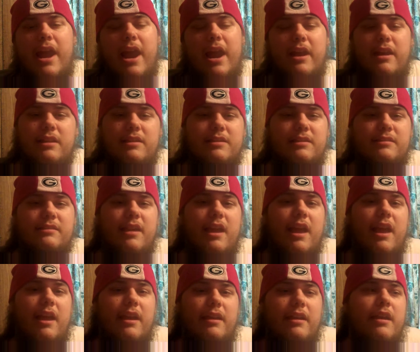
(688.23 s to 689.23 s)
and its
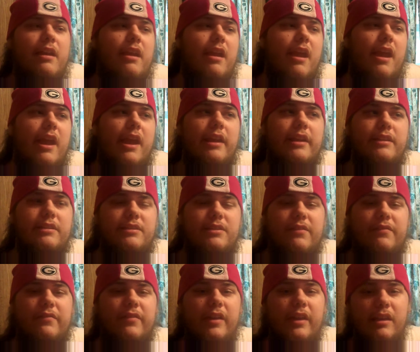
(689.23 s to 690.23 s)
attack, and its
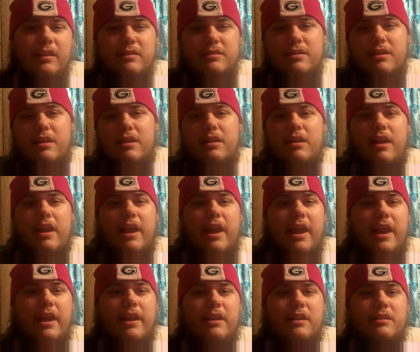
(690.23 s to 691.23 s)
defense,
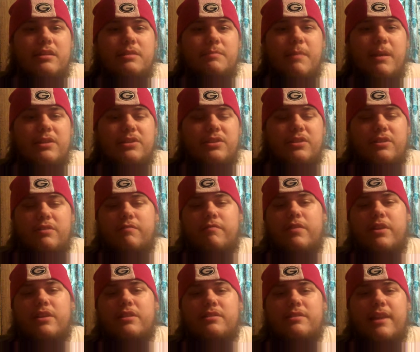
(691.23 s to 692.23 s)
and its special
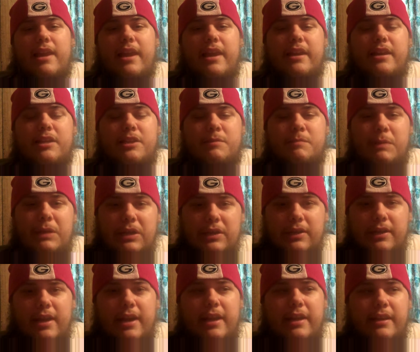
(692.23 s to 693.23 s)
defense, and its speed.